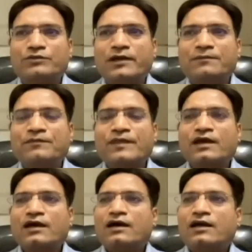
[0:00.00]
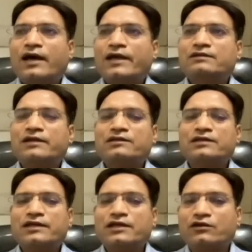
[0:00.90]
of them. Like
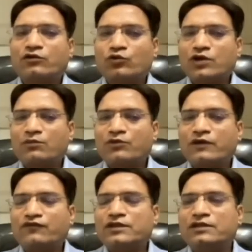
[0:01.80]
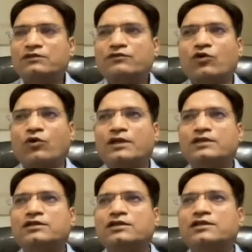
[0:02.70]
then there is growth hormone deficiency, we
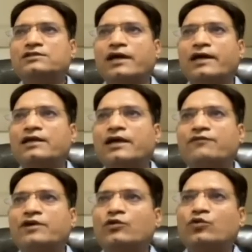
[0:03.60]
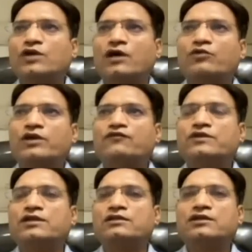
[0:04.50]
commonly see in a child having growth hormone
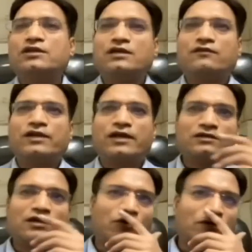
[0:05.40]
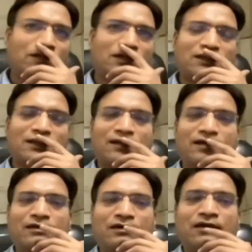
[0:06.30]
deficiency, even as the Doctor
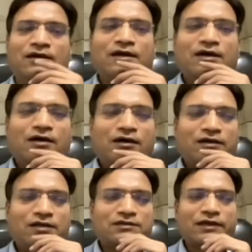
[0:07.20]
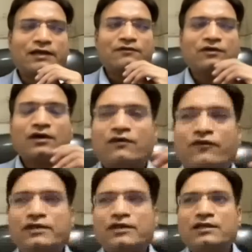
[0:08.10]
Dutta uh, uh, described.
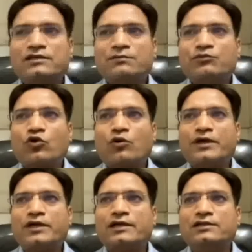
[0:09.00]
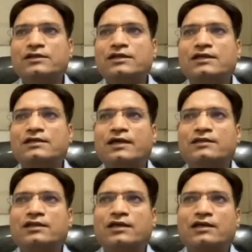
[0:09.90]
When there is some traumatic injury,
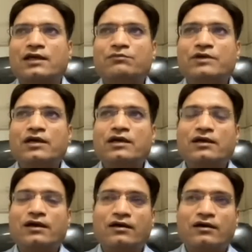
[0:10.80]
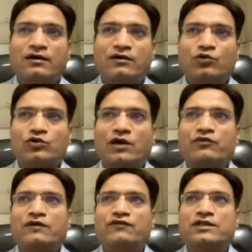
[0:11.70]
then there can be a uh, growth
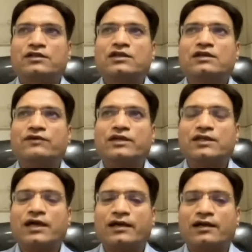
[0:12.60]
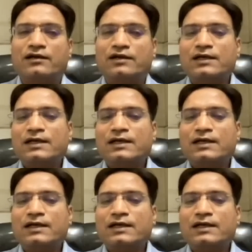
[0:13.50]
hormone deficiency even in the adult.